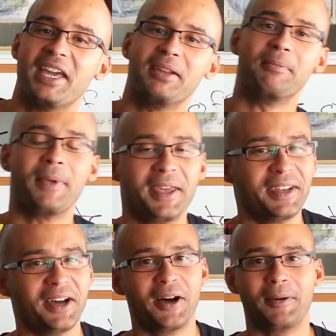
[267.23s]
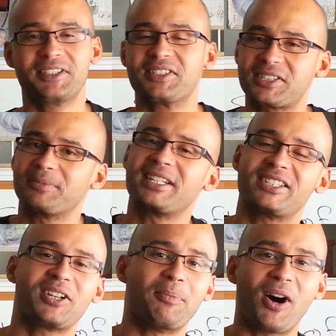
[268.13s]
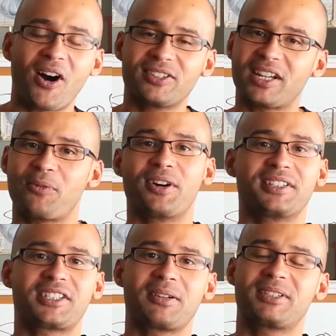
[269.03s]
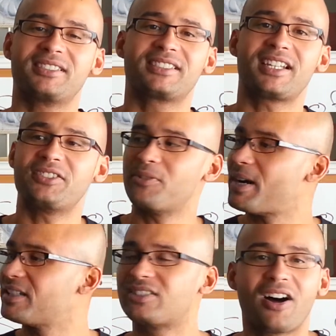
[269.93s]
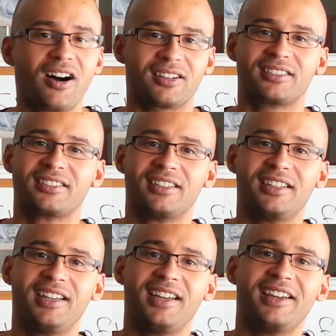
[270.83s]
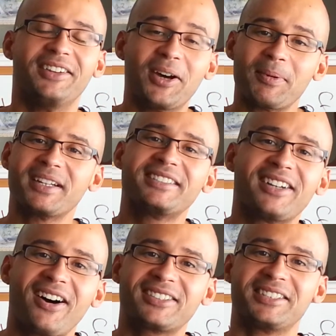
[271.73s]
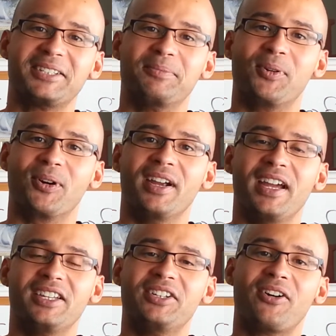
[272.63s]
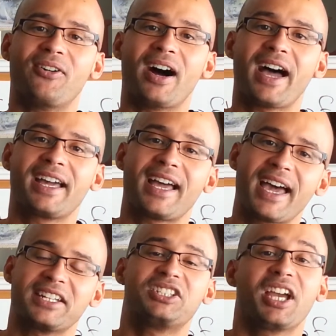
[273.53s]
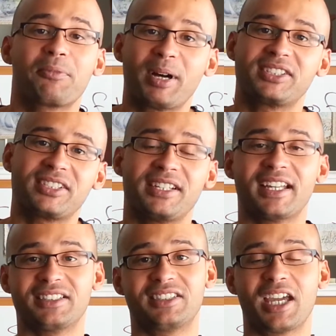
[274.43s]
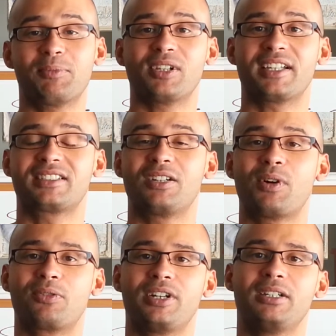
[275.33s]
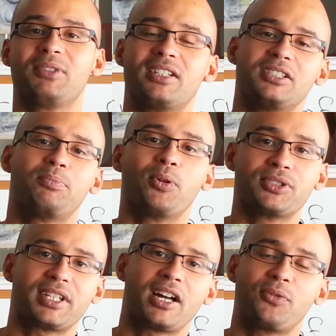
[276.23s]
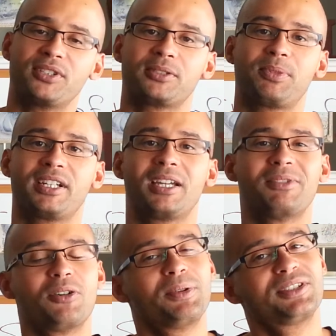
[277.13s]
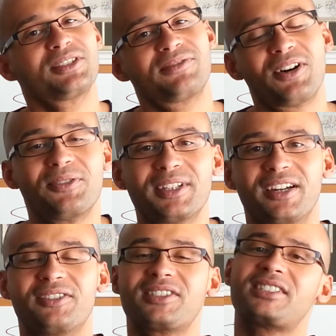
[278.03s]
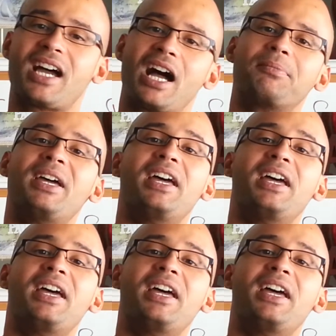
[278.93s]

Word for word: and and uh, it's just something that's on my heart that I want to share because it's like nobody talks. Nobody talks anymore. You know, I, I had to check my son at the table last night while we're eating because he pulls it out and wants to play a game. No, put your phone down. There's a time